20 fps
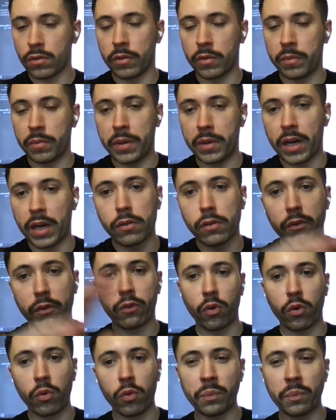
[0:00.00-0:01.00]
on behalf of
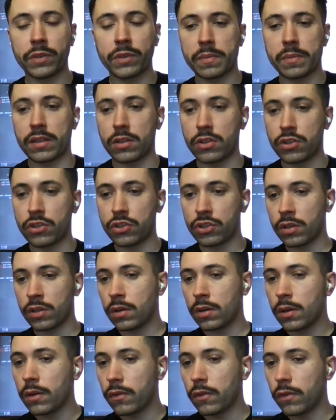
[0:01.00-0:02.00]
whom this message
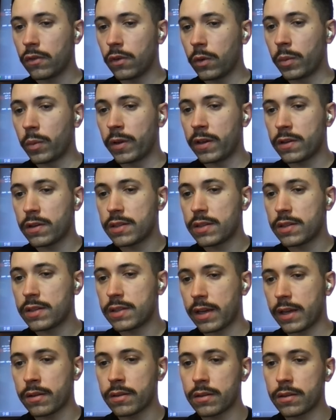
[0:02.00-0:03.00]
will be
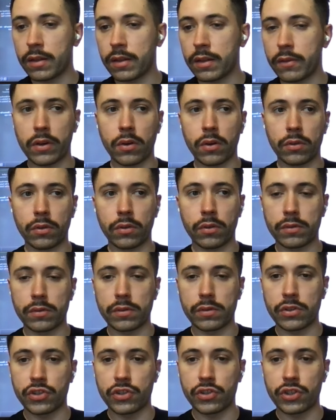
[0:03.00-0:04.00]
sent. And if we go to
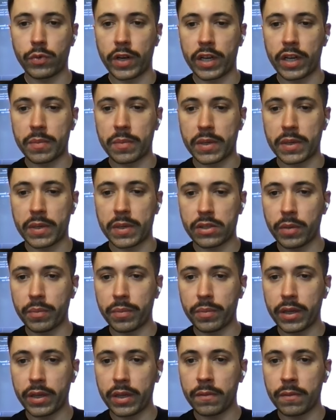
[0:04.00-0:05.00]
the generate message
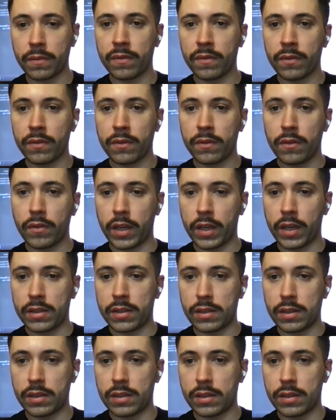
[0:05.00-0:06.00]
template, we can
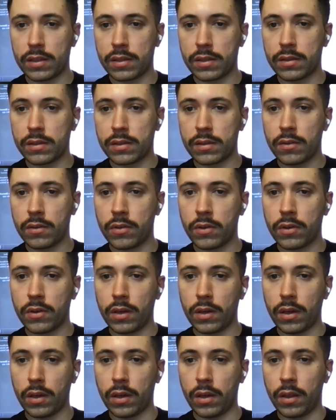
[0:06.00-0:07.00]
see this
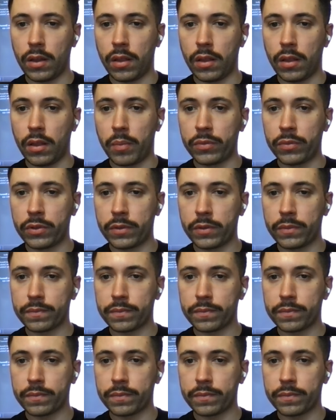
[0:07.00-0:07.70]
in the prompt.